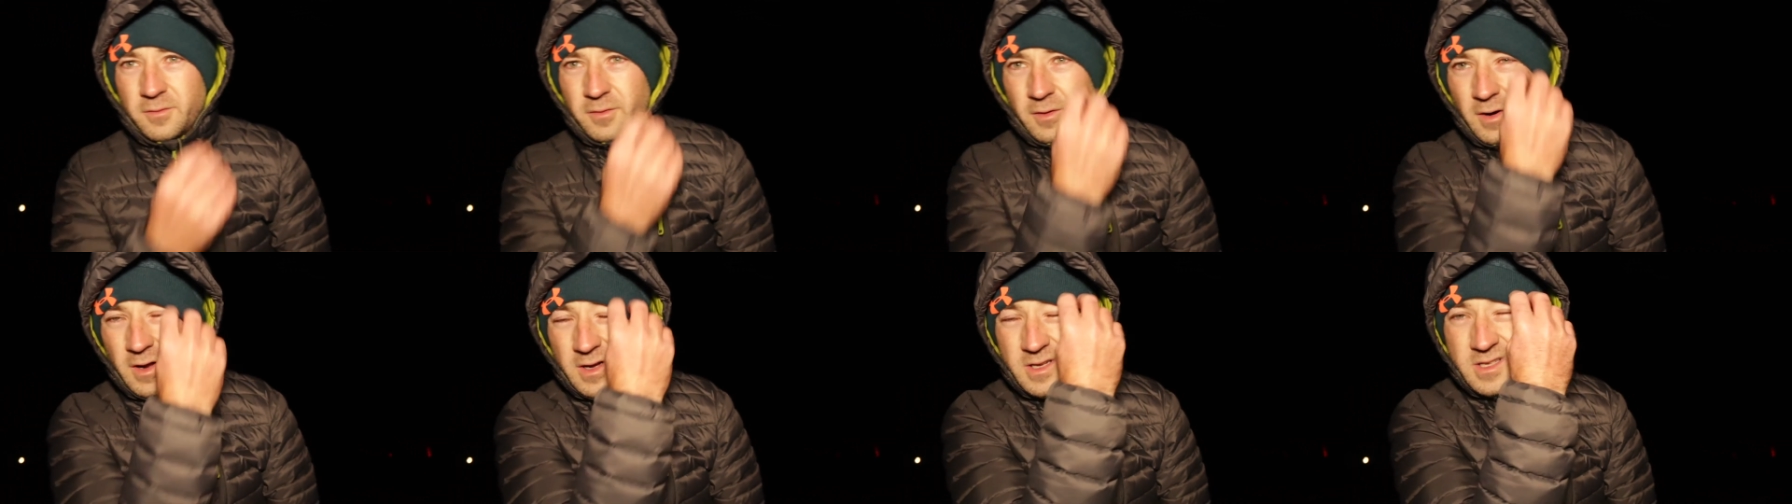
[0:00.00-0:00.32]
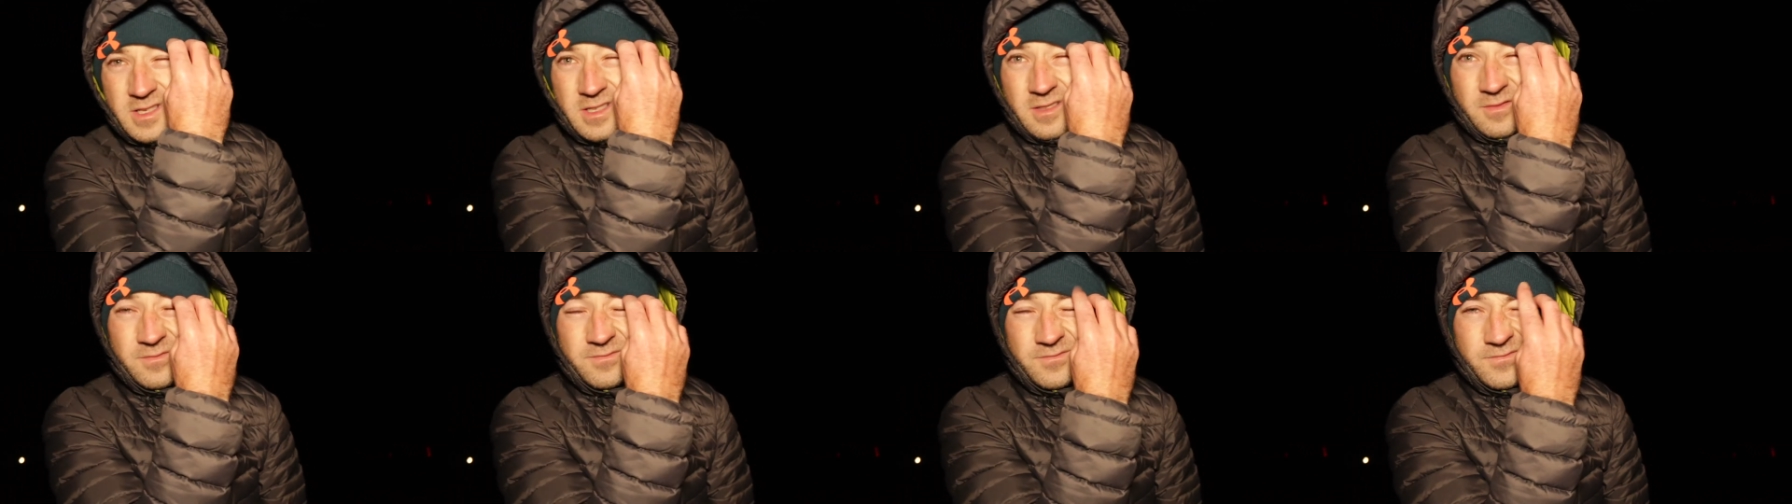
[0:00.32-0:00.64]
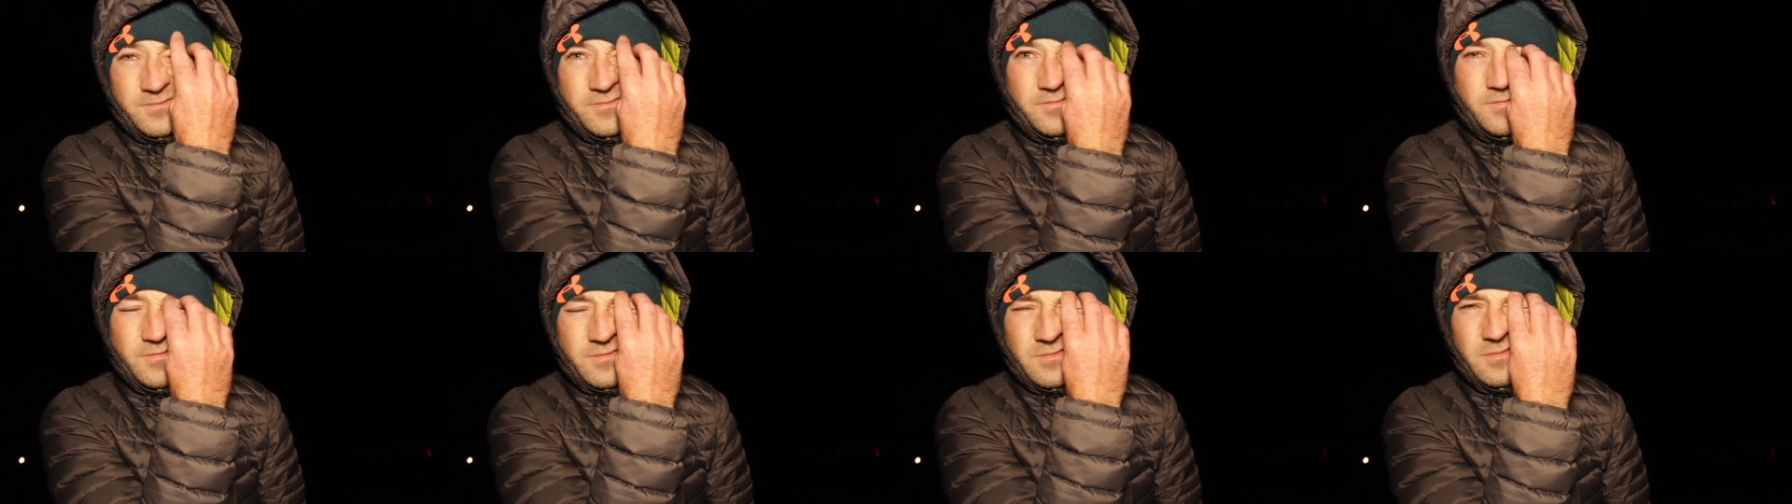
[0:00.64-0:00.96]
for us
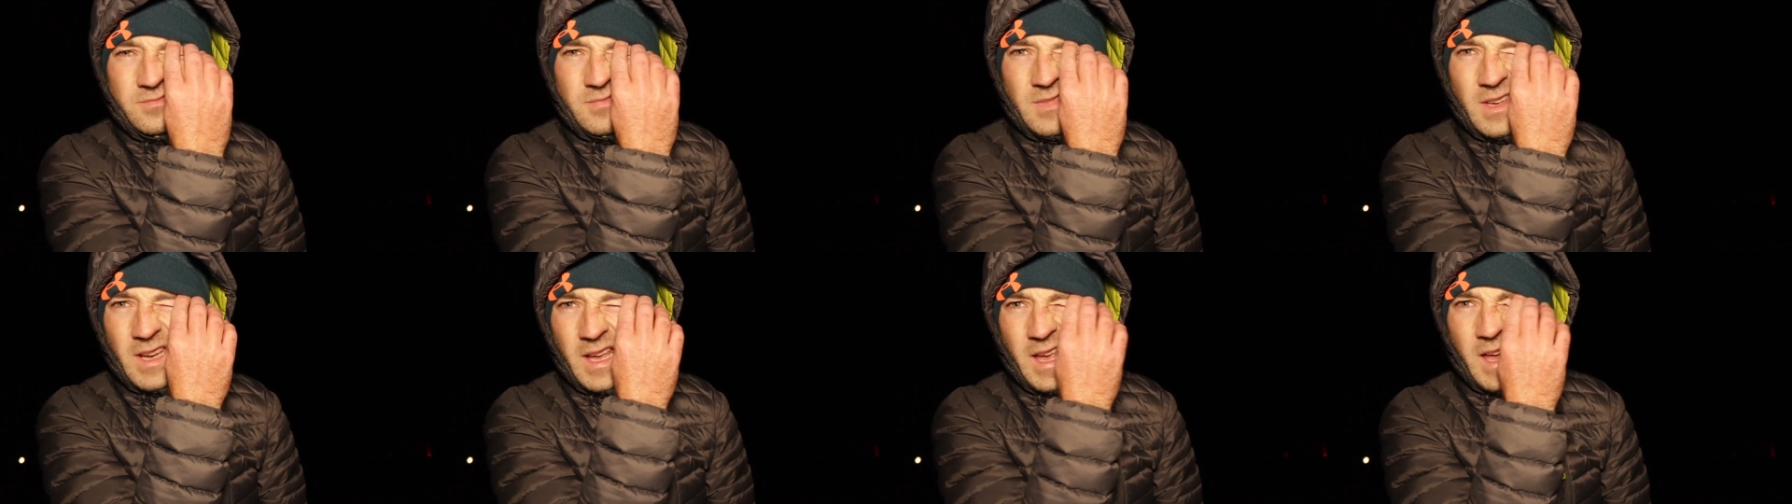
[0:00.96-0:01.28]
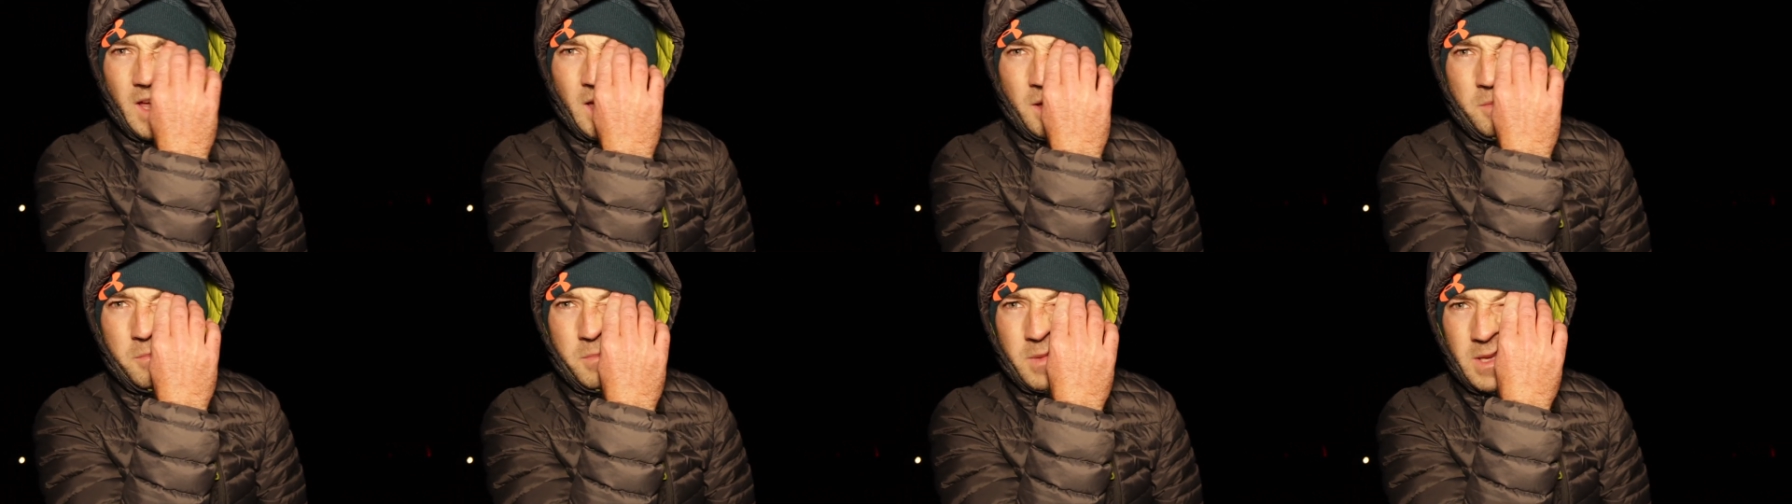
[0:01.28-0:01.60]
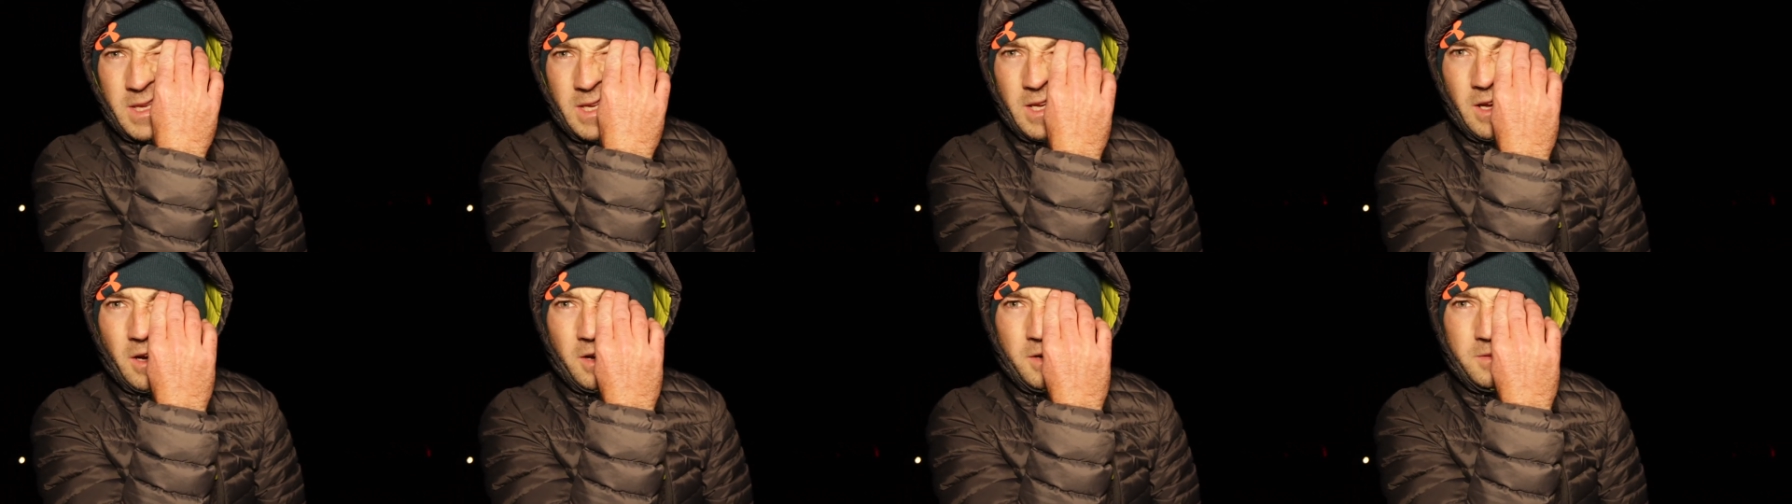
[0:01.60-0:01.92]

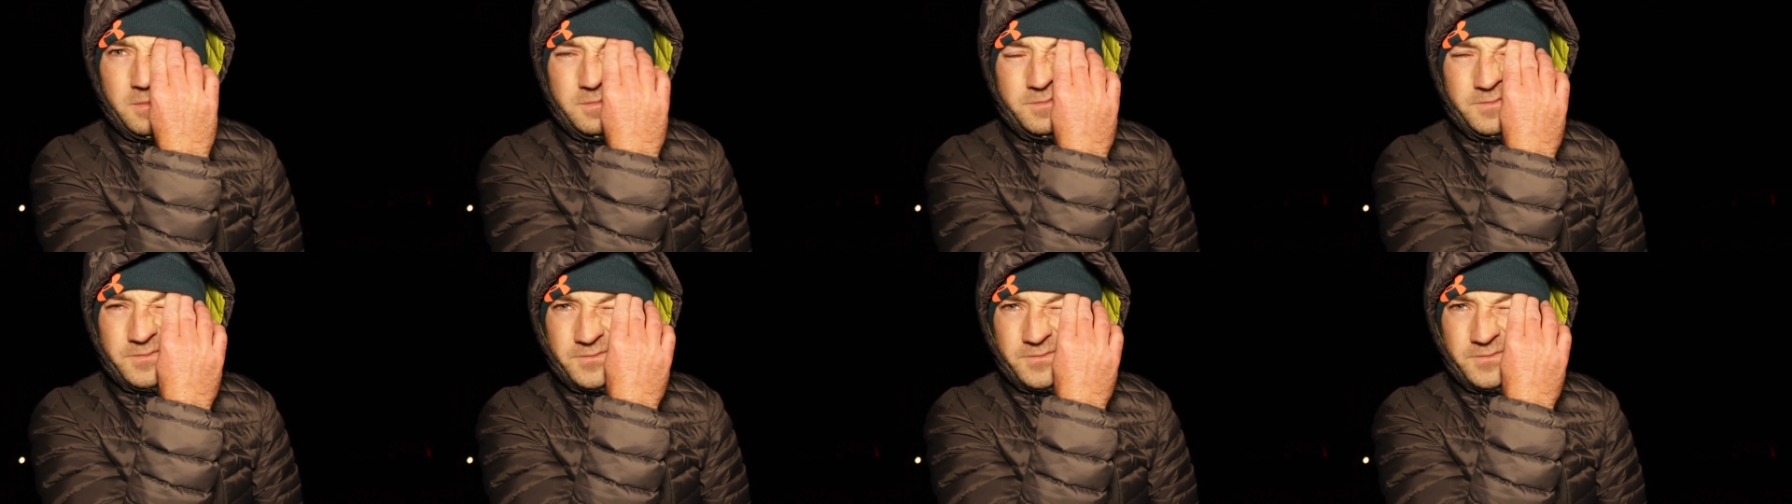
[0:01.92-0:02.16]
here.